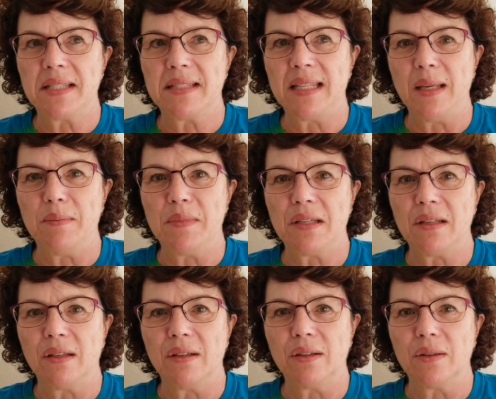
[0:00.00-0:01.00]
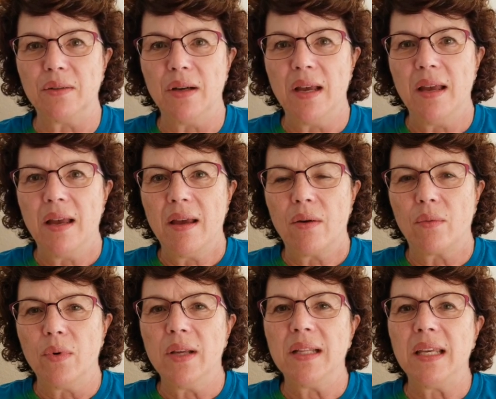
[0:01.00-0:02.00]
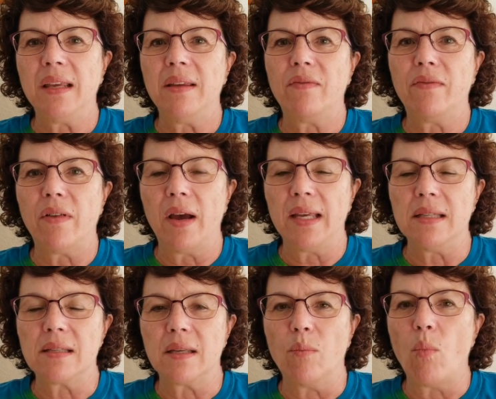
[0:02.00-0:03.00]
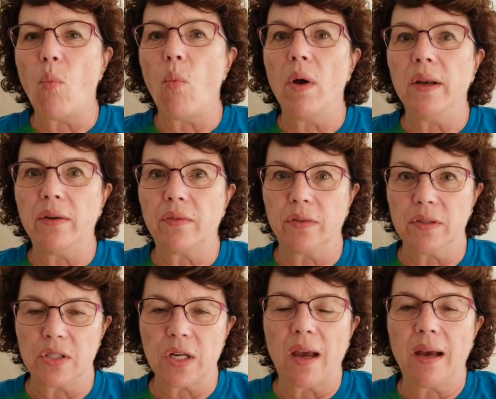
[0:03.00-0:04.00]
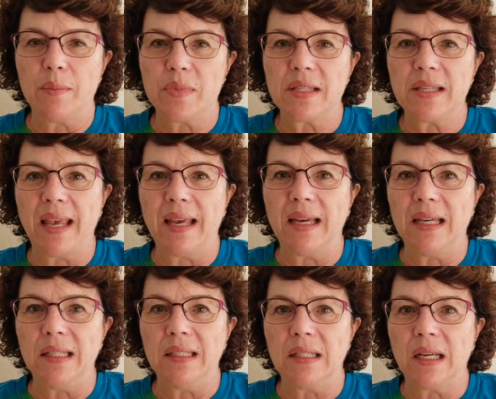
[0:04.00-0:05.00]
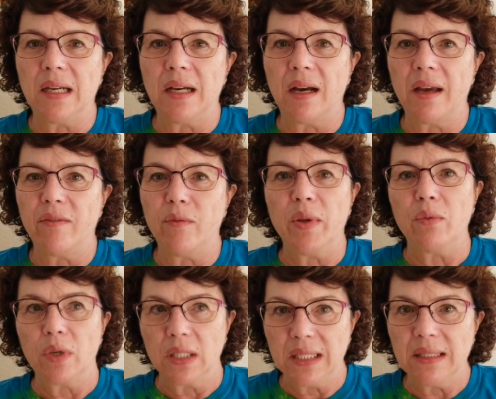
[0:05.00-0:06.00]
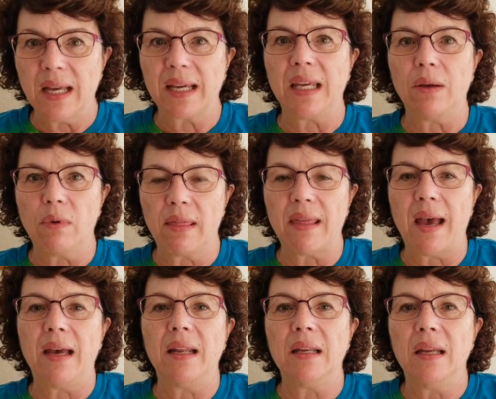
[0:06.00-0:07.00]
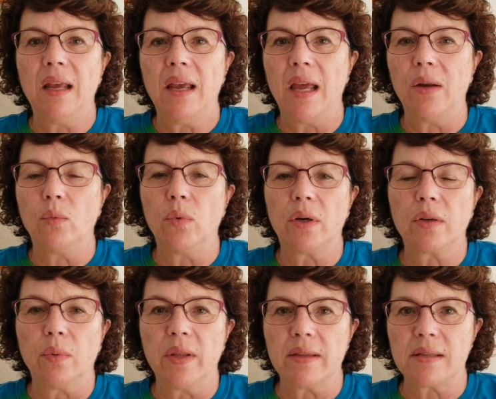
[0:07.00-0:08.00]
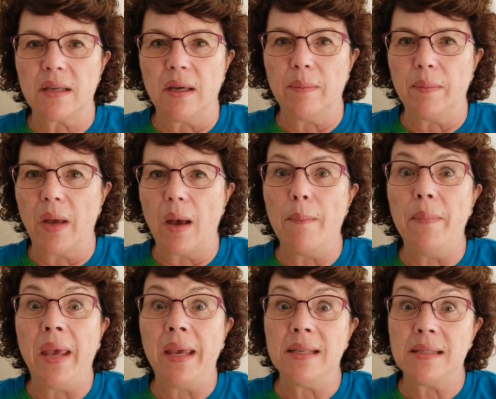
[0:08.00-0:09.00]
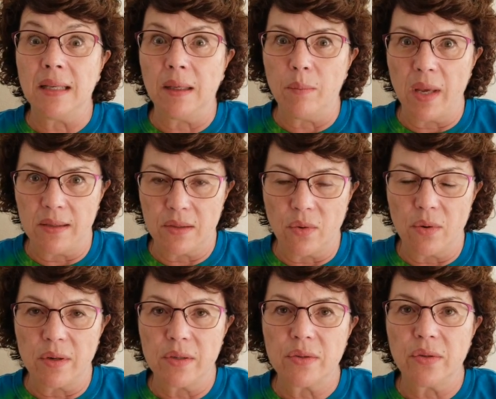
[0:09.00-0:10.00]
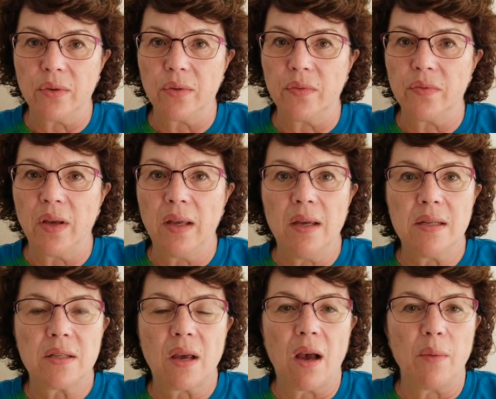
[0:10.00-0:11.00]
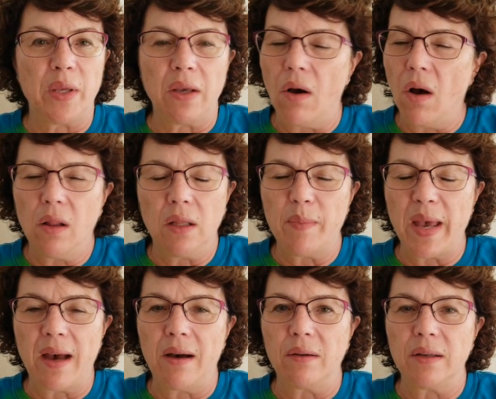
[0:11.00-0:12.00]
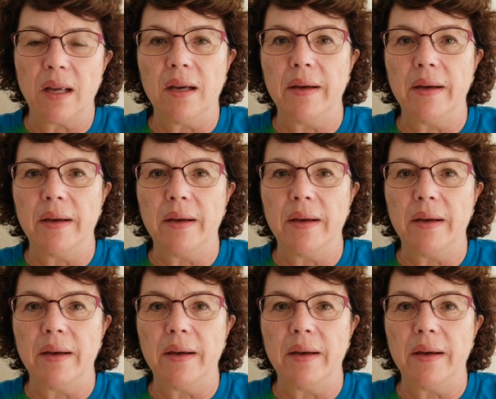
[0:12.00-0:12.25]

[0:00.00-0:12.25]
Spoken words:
seem to really find some wonderful jobs. And I've been really lucky with that and worked with some amazing mentors who taught me all about